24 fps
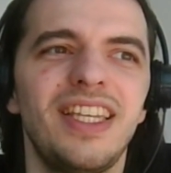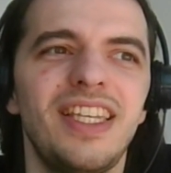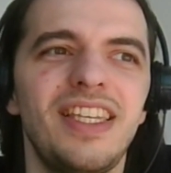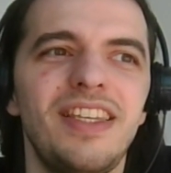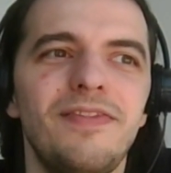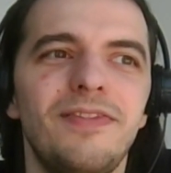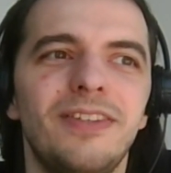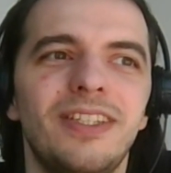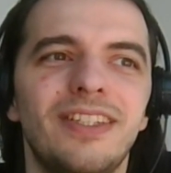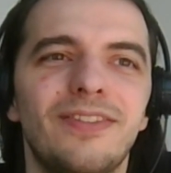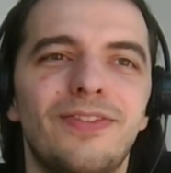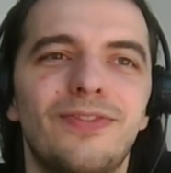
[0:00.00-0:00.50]

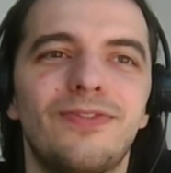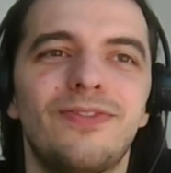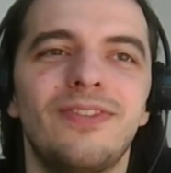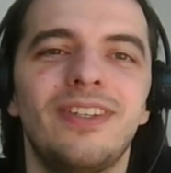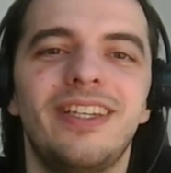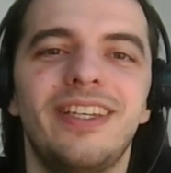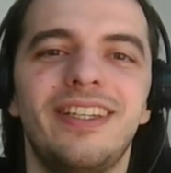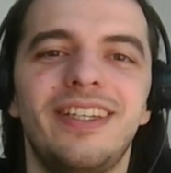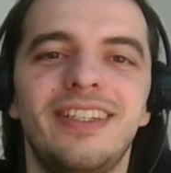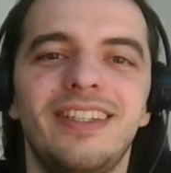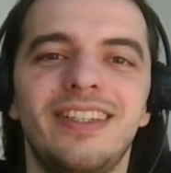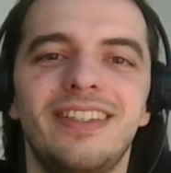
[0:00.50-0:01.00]
even if
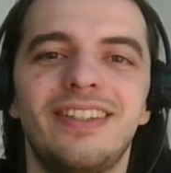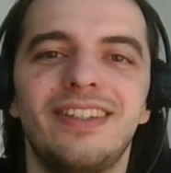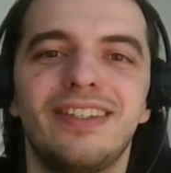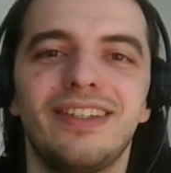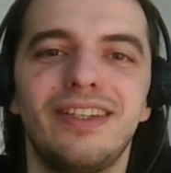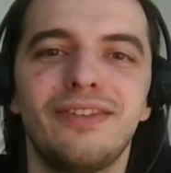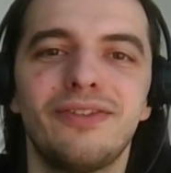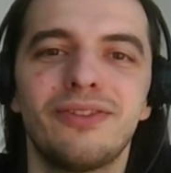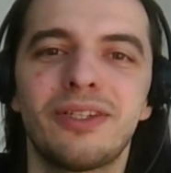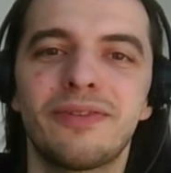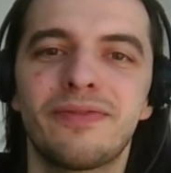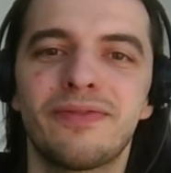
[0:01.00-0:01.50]

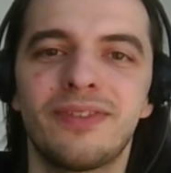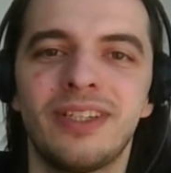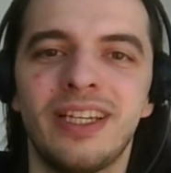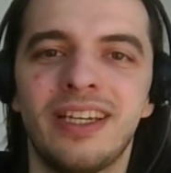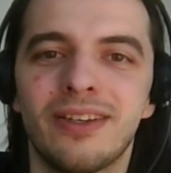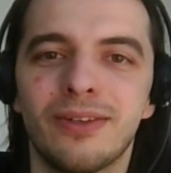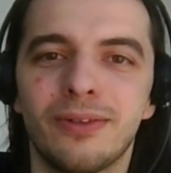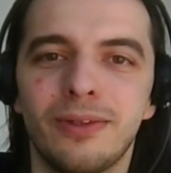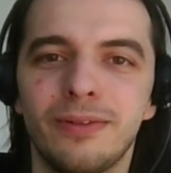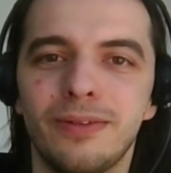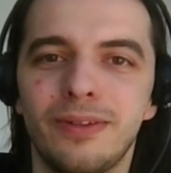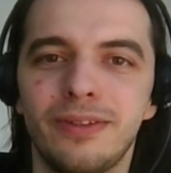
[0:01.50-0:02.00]
even if
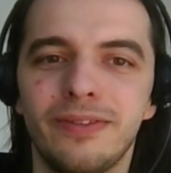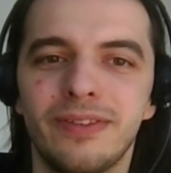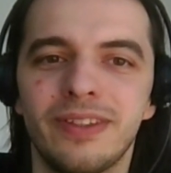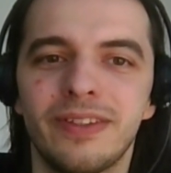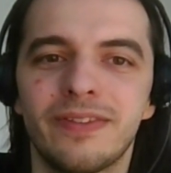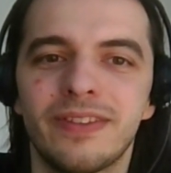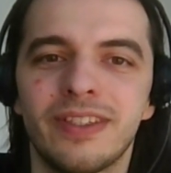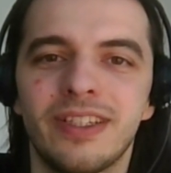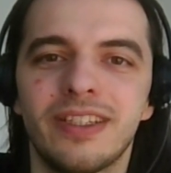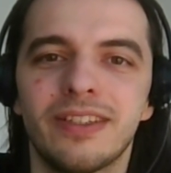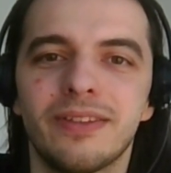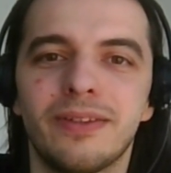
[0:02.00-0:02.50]
not
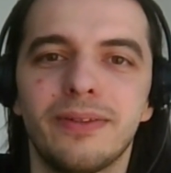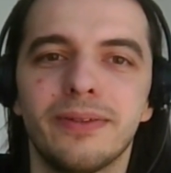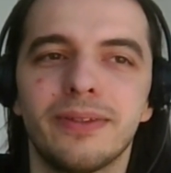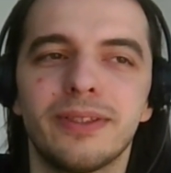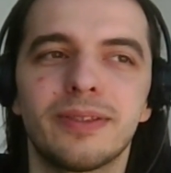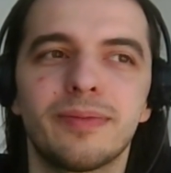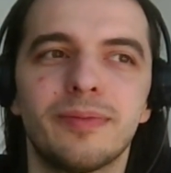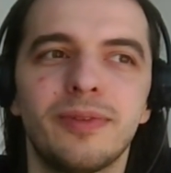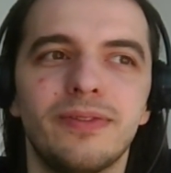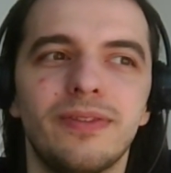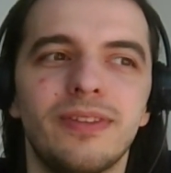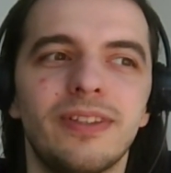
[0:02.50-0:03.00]

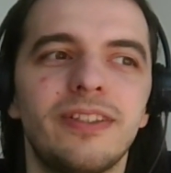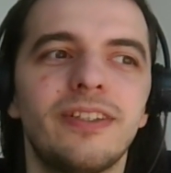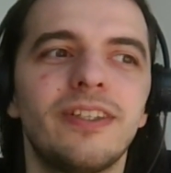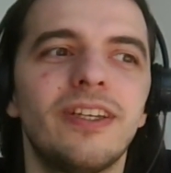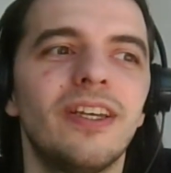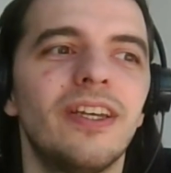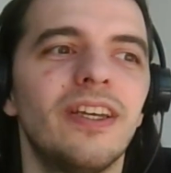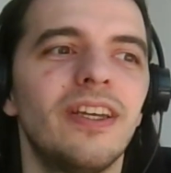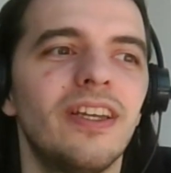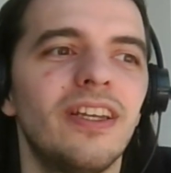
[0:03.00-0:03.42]
always smoothly,